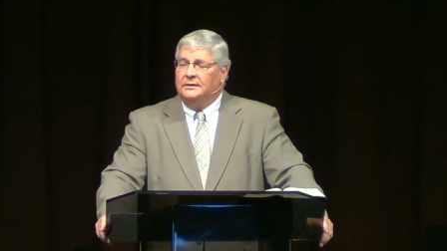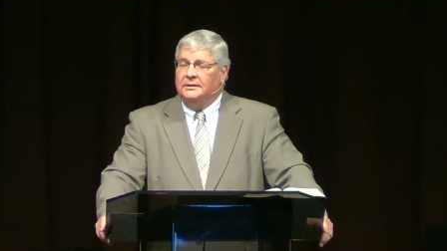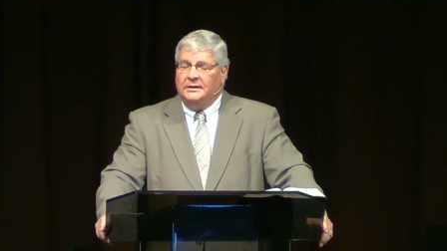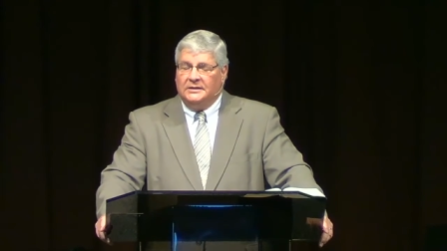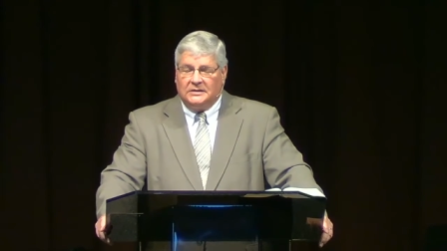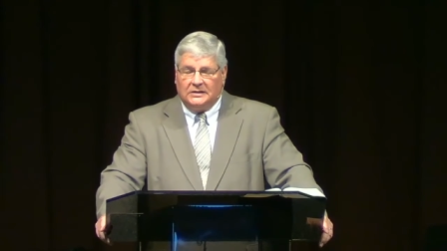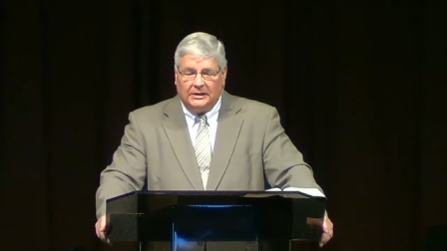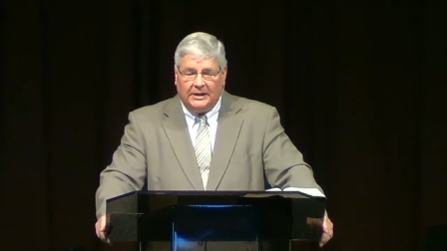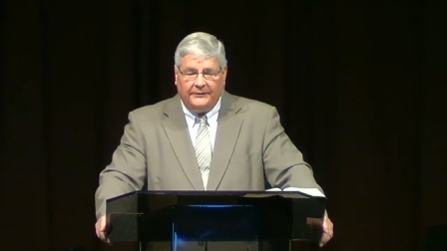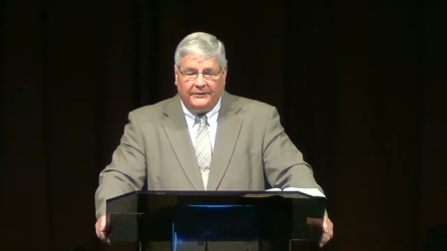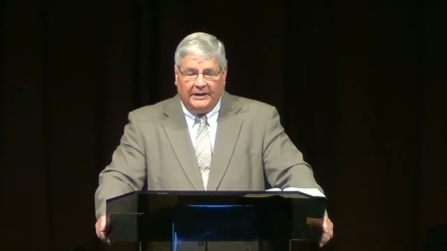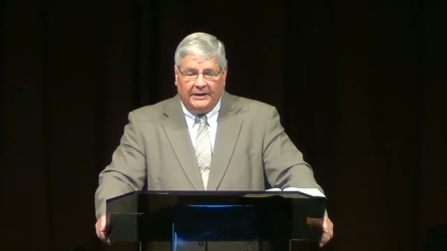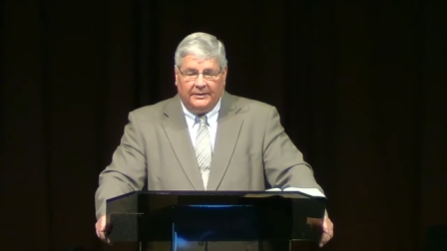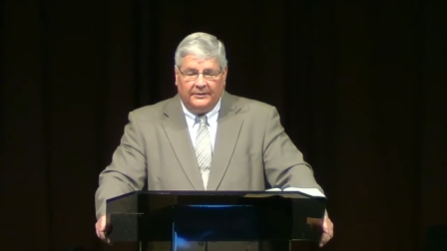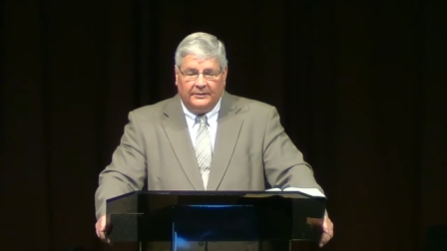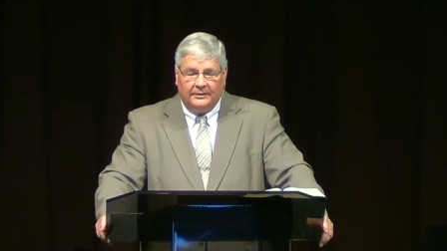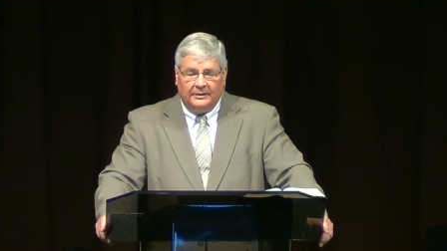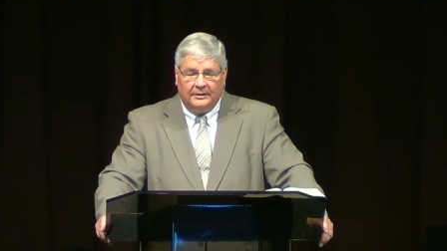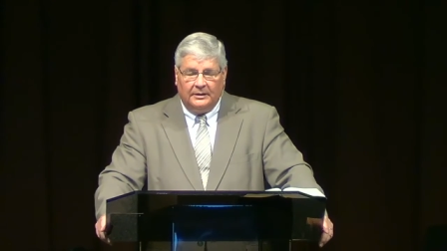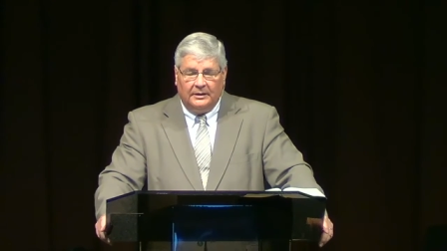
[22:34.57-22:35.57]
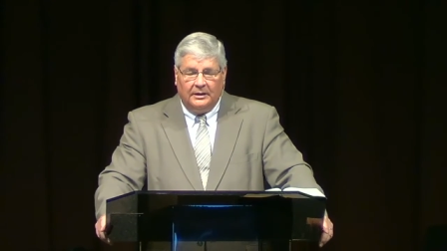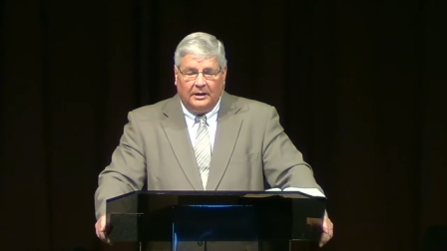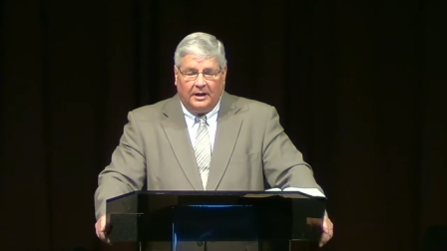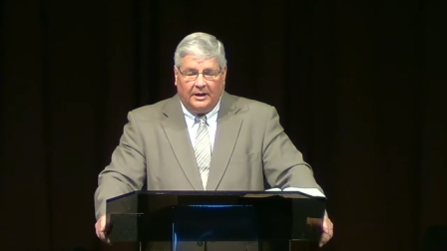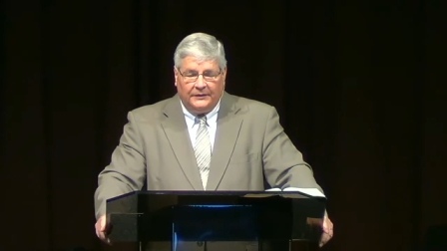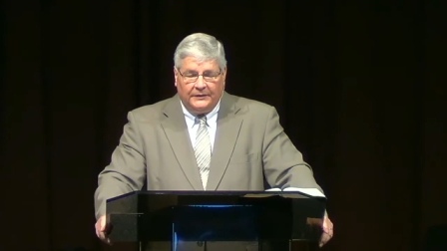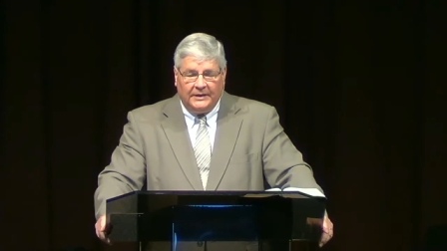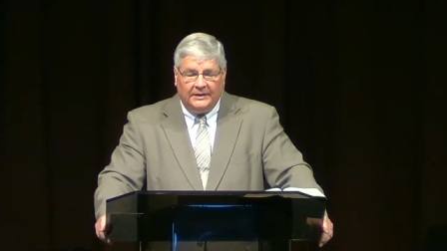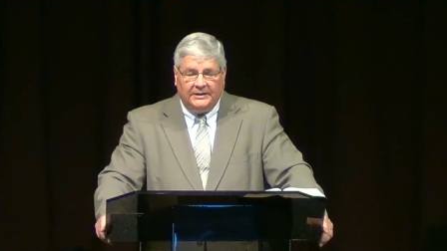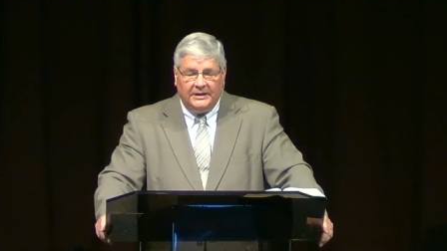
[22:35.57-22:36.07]
is living
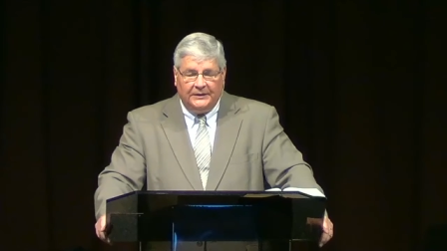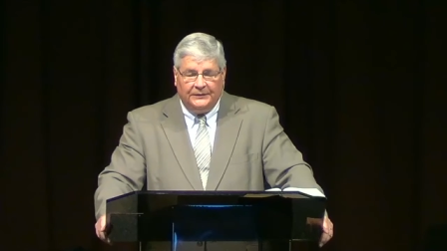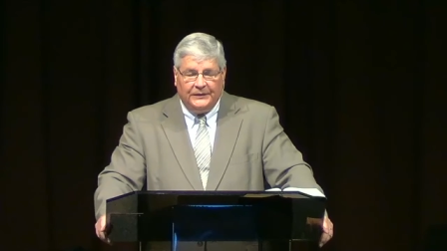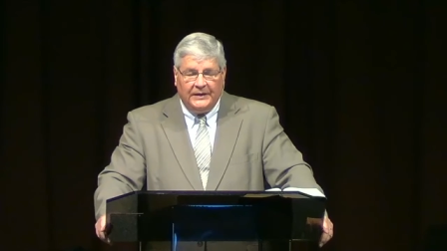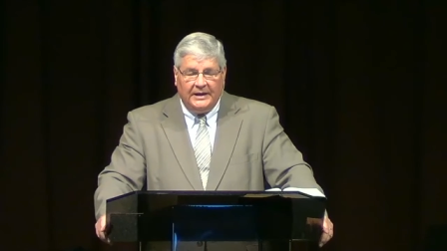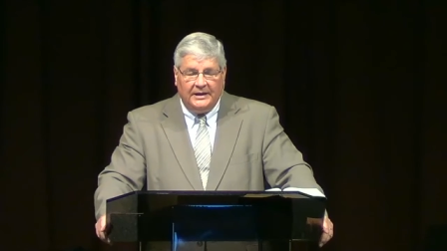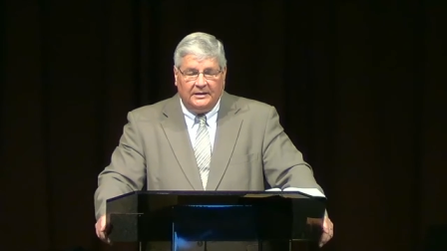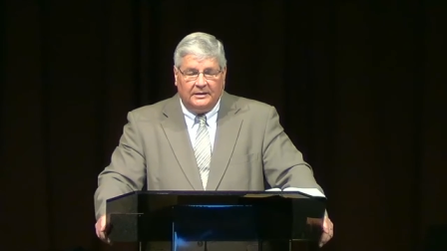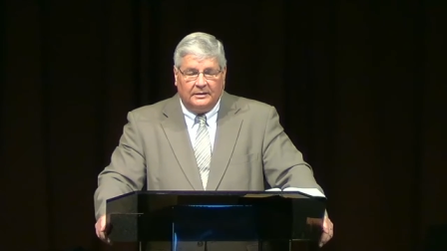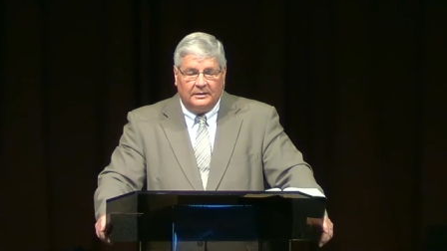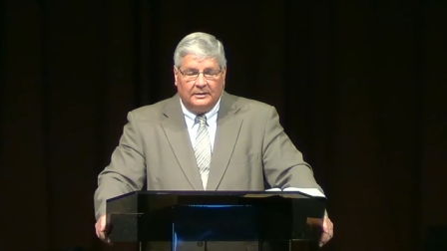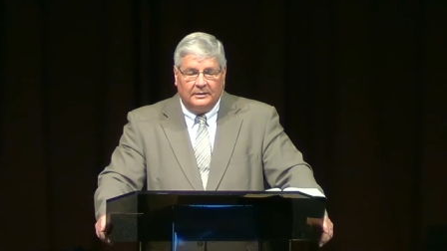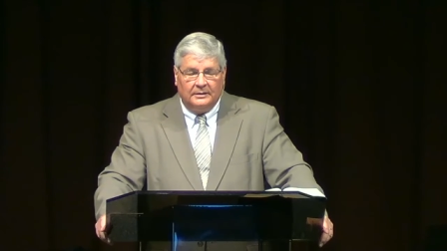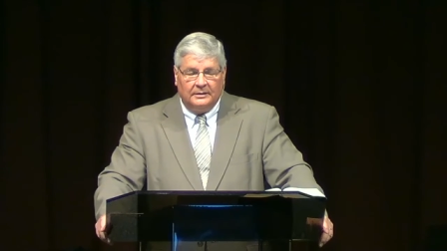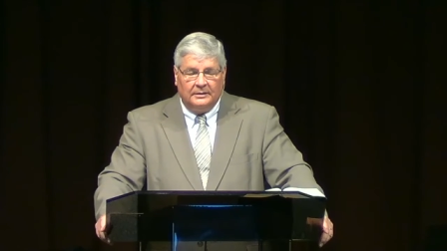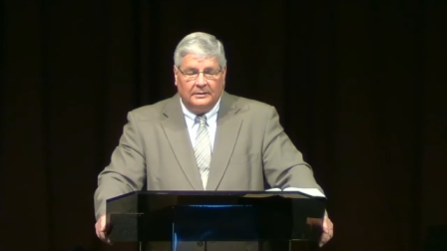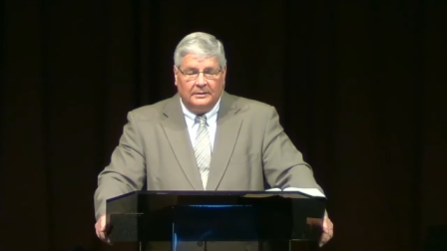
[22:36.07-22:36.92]
authentic faith.